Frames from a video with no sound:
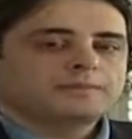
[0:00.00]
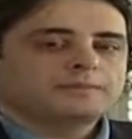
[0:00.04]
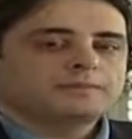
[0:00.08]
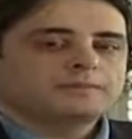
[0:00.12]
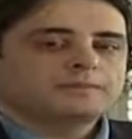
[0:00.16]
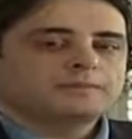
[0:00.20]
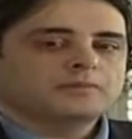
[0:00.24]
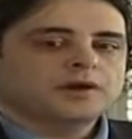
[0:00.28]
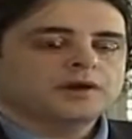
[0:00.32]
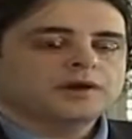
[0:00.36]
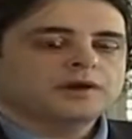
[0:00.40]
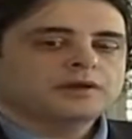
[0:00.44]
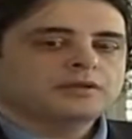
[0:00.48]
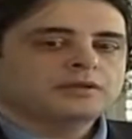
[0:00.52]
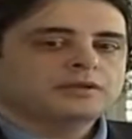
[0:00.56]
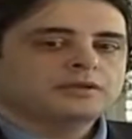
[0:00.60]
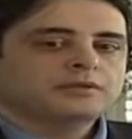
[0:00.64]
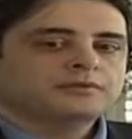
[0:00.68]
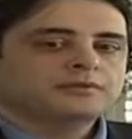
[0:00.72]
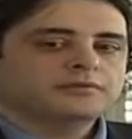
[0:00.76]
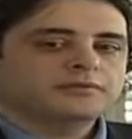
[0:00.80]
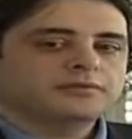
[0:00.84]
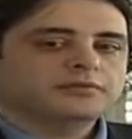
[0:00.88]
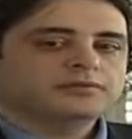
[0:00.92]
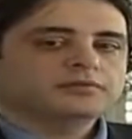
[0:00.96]

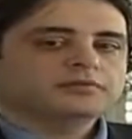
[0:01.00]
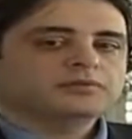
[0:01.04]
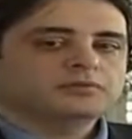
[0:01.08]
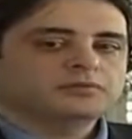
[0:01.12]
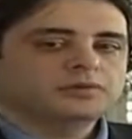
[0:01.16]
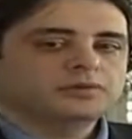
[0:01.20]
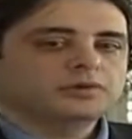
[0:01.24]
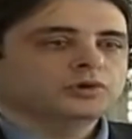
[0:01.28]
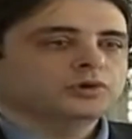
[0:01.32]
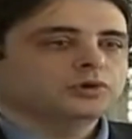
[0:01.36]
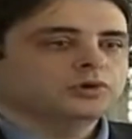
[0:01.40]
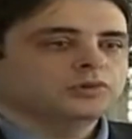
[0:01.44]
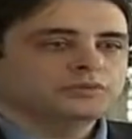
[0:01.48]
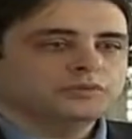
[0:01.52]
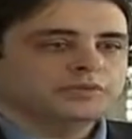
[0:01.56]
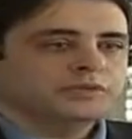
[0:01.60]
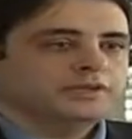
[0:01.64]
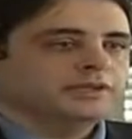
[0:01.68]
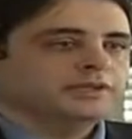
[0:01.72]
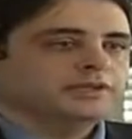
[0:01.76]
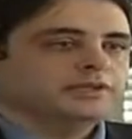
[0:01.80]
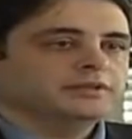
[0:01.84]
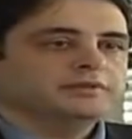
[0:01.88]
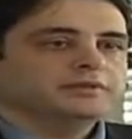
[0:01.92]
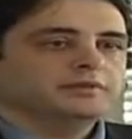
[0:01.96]
My first role
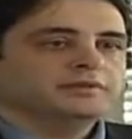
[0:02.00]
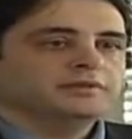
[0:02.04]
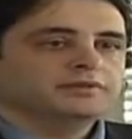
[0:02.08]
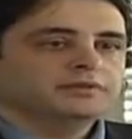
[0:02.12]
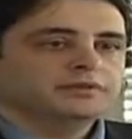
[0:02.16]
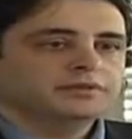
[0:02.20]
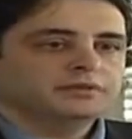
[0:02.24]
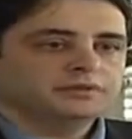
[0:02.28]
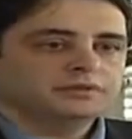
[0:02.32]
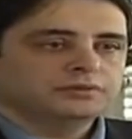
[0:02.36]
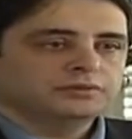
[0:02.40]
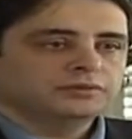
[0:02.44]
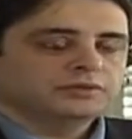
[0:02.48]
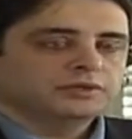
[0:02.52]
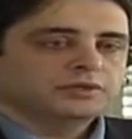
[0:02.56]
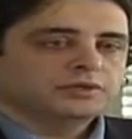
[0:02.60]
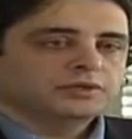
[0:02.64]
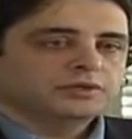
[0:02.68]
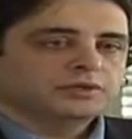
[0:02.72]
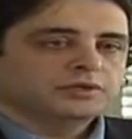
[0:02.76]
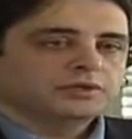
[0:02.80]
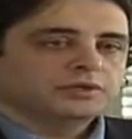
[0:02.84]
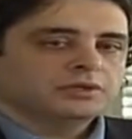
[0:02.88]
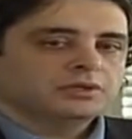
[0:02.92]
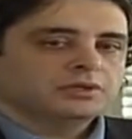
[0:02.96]
meeting them is to
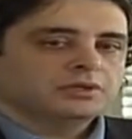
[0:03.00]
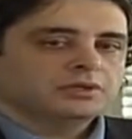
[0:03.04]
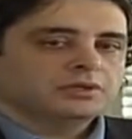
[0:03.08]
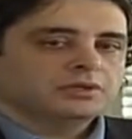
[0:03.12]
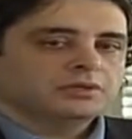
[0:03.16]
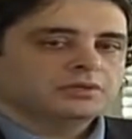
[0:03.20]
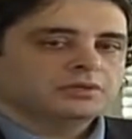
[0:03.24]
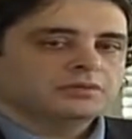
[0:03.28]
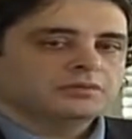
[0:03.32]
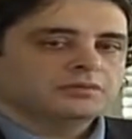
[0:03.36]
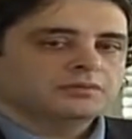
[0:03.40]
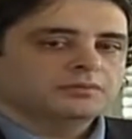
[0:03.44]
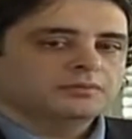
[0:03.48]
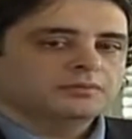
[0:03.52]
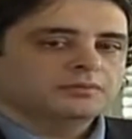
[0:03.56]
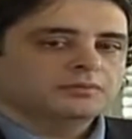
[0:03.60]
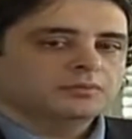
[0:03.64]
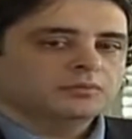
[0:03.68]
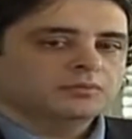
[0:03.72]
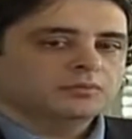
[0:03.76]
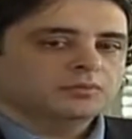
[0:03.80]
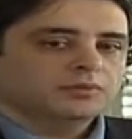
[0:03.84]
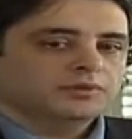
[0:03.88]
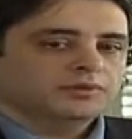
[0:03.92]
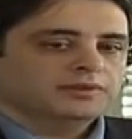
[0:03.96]

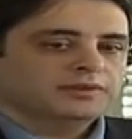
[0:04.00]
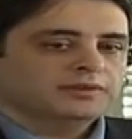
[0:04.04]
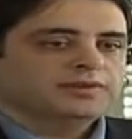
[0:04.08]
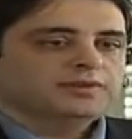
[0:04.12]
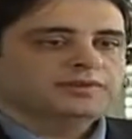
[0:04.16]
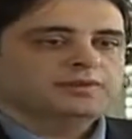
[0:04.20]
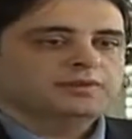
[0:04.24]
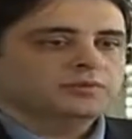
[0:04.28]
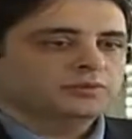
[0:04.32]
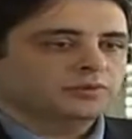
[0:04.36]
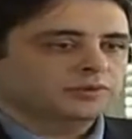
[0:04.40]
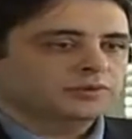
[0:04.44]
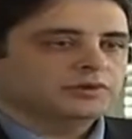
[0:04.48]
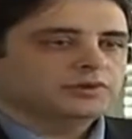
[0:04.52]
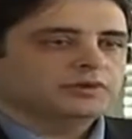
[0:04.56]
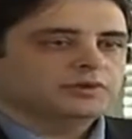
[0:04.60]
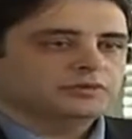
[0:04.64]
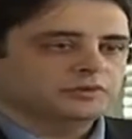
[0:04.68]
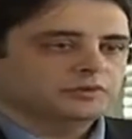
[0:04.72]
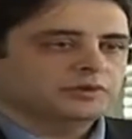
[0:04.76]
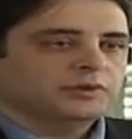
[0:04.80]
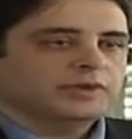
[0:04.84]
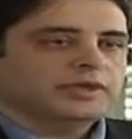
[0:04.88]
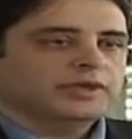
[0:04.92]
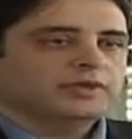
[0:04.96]
want to see what
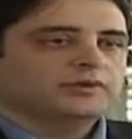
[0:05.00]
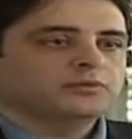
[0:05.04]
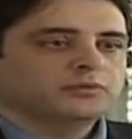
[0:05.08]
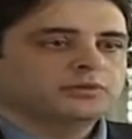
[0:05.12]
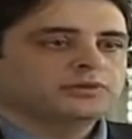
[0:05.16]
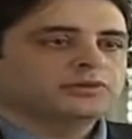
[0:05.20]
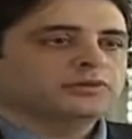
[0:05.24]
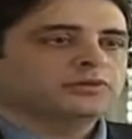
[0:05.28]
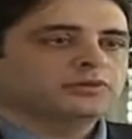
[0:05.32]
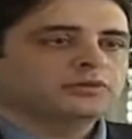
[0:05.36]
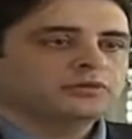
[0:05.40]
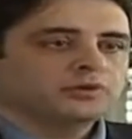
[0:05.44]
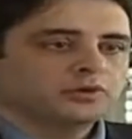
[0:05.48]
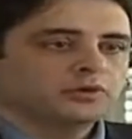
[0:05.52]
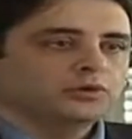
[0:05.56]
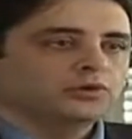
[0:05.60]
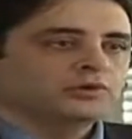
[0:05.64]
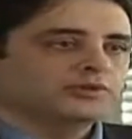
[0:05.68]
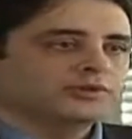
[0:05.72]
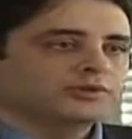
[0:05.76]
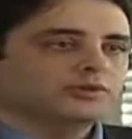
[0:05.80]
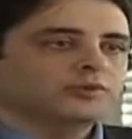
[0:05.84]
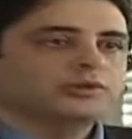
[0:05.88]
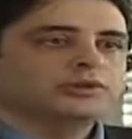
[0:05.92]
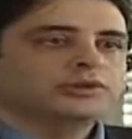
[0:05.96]
their
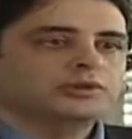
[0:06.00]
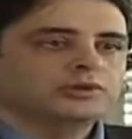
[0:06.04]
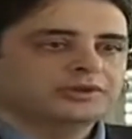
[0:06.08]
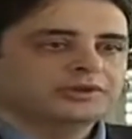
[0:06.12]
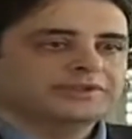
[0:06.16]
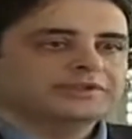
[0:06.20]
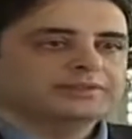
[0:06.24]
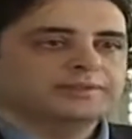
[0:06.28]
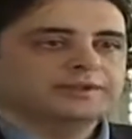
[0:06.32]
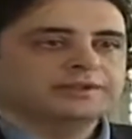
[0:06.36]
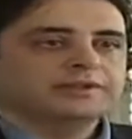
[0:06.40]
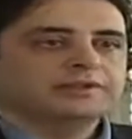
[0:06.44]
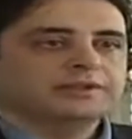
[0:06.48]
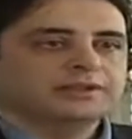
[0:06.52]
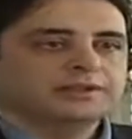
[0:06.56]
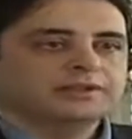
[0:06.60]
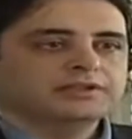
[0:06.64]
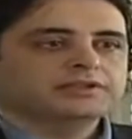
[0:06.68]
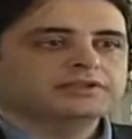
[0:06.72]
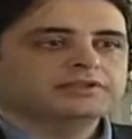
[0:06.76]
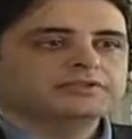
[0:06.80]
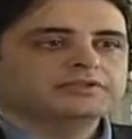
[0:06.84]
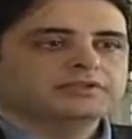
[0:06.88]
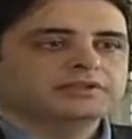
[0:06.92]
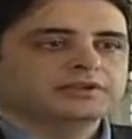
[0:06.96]
goals and what their
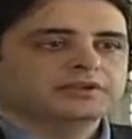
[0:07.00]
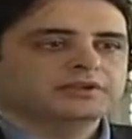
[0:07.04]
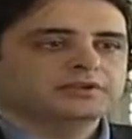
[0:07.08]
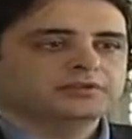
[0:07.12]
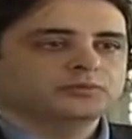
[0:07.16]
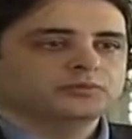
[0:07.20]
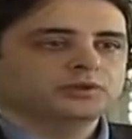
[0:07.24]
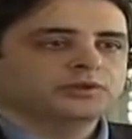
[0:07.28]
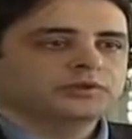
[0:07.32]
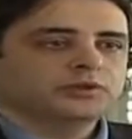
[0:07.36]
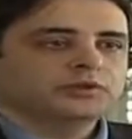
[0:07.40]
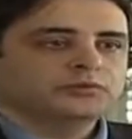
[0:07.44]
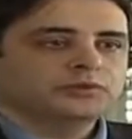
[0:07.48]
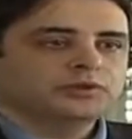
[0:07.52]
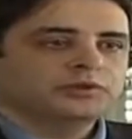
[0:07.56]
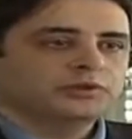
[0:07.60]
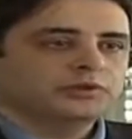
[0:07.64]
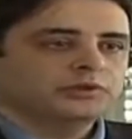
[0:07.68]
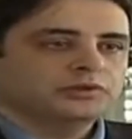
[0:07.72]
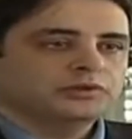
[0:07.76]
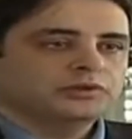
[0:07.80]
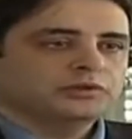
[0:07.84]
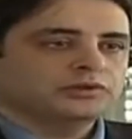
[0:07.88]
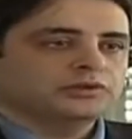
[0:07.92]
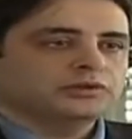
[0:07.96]
expectations are and what
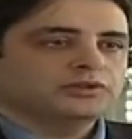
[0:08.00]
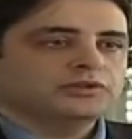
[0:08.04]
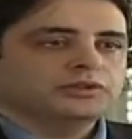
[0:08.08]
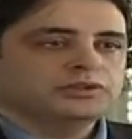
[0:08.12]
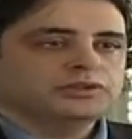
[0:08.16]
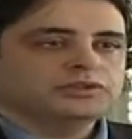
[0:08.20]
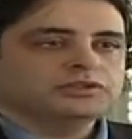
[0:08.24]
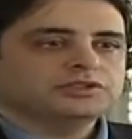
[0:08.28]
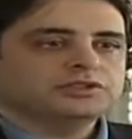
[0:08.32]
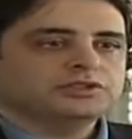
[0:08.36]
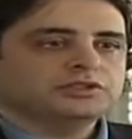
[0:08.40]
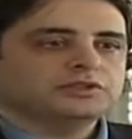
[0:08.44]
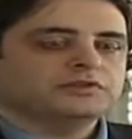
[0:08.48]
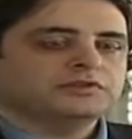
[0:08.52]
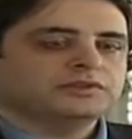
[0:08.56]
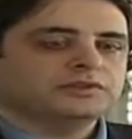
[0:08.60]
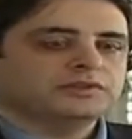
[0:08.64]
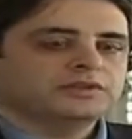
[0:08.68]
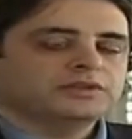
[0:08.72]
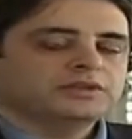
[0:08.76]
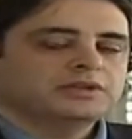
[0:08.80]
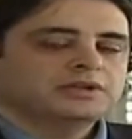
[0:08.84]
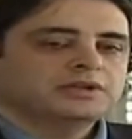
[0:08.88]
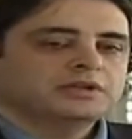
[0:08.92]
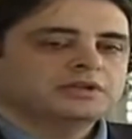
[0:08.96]
they're looking to achieve, and